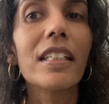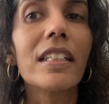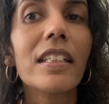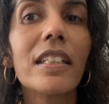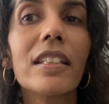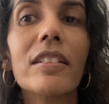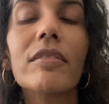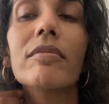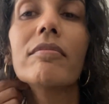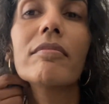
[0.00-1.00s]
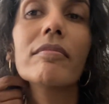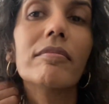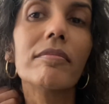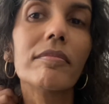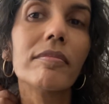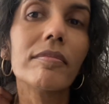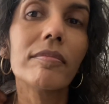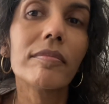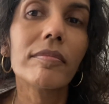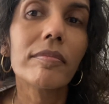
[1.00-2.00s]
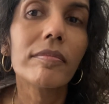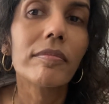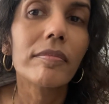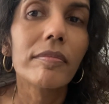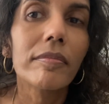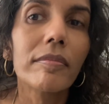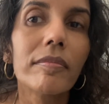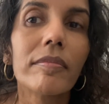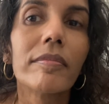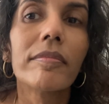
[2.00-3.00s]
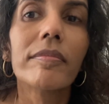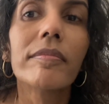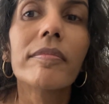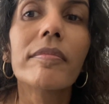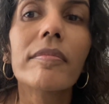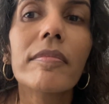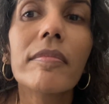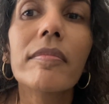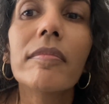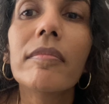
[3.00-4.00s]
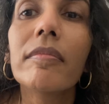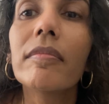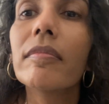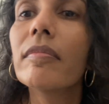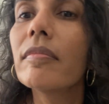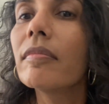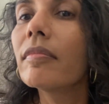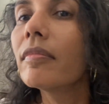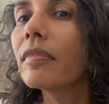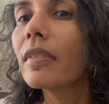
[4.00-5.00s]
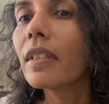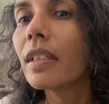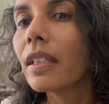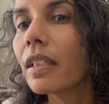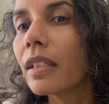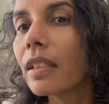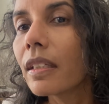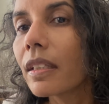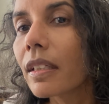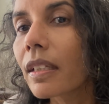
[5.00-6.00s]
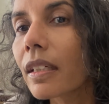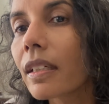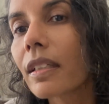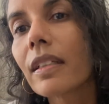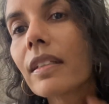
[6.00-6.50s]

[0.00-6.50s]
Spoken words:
(no one is talking)